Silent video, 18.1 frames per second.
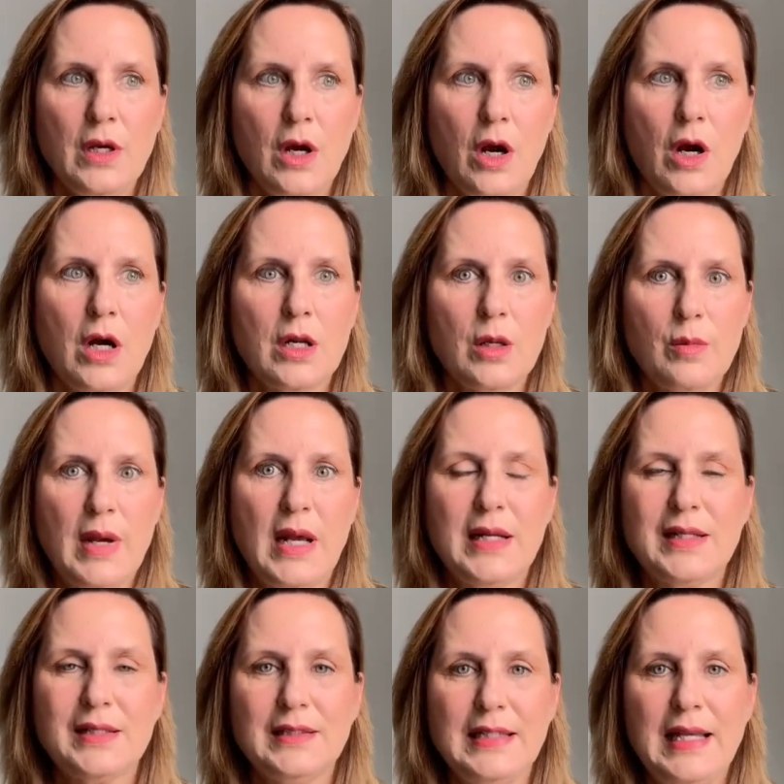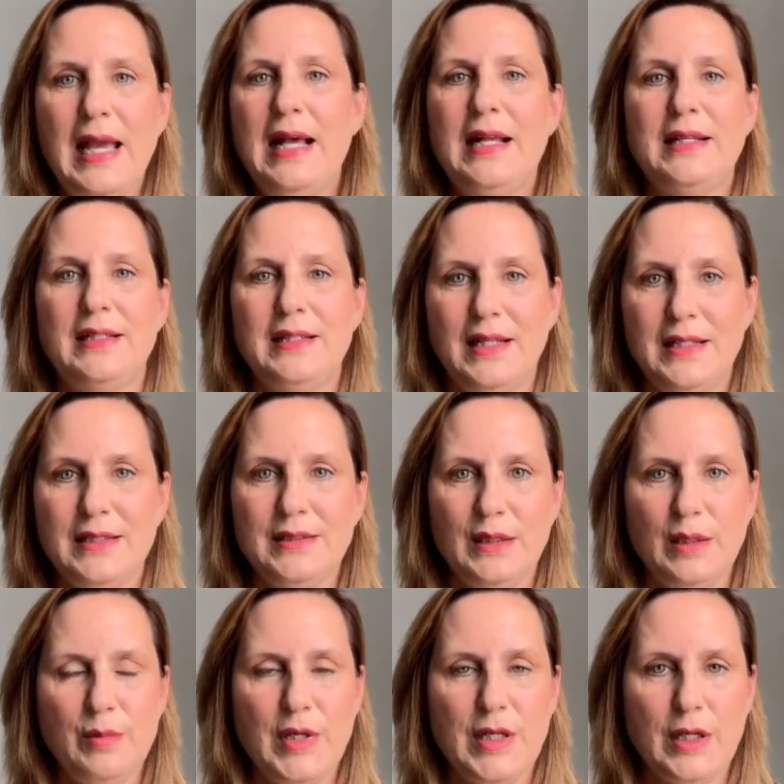automatically edit and
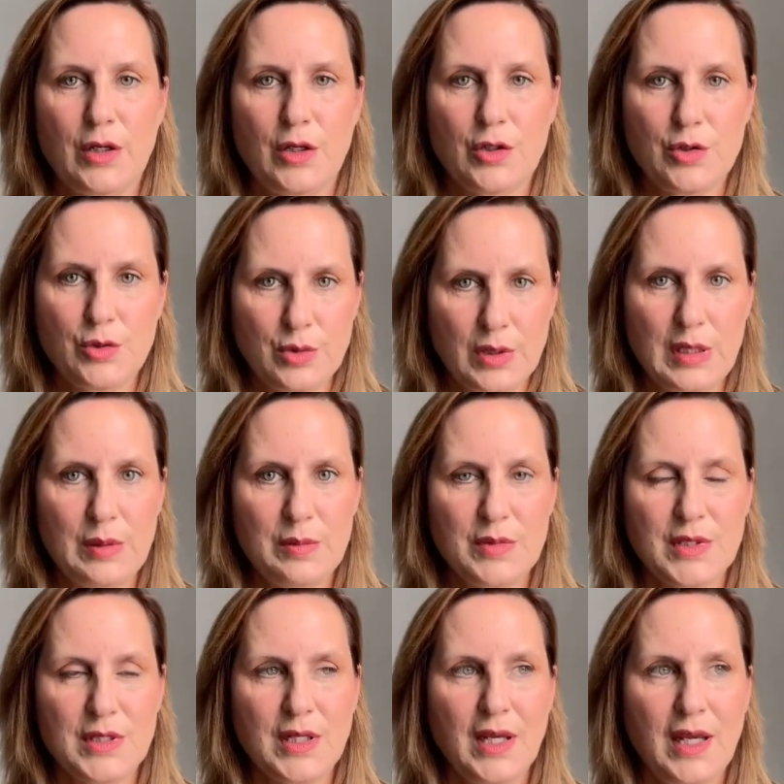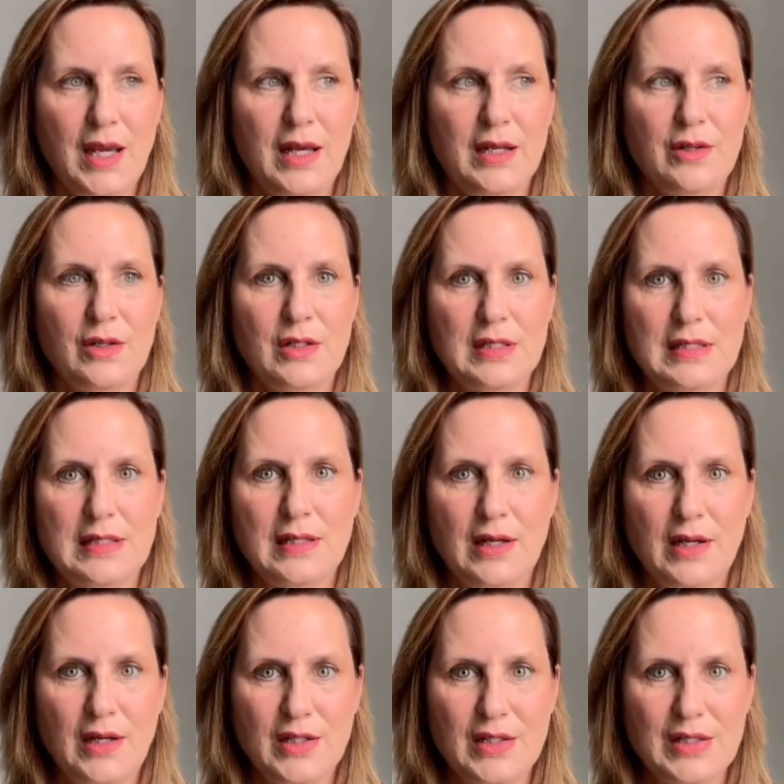limit our dreams and our
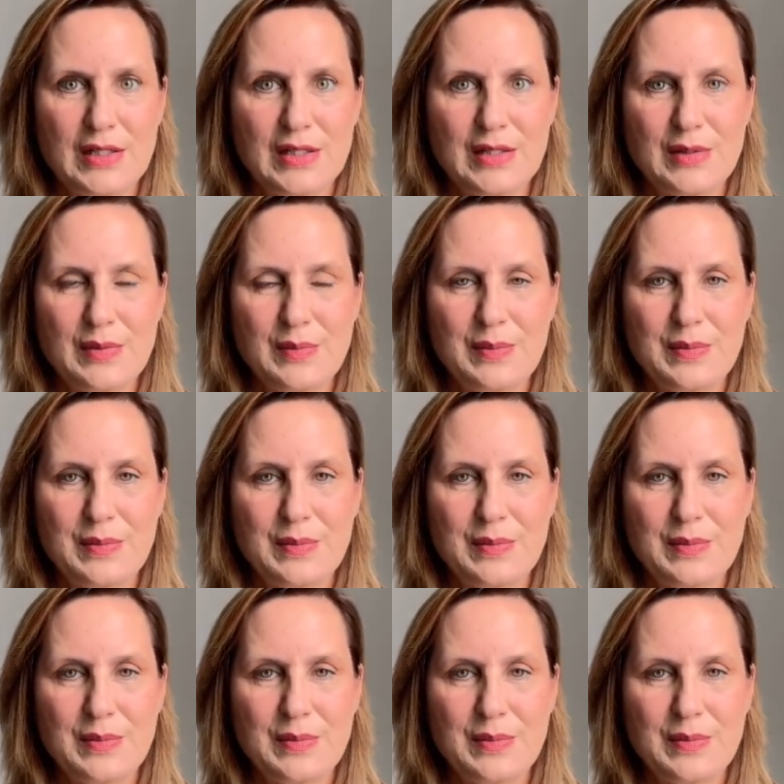desires.